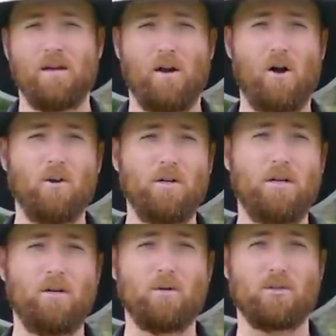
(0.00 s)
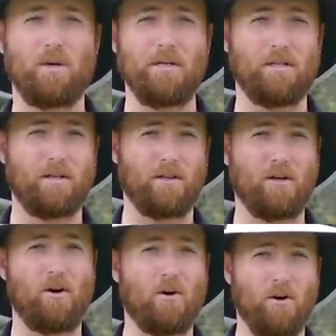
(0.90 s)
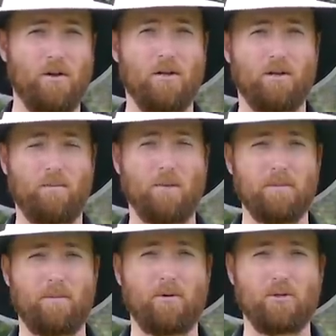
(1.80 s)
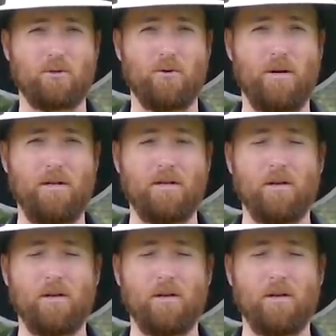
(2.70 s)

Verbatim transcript: All you need to do is go ahead and click the card that pops up on your screen.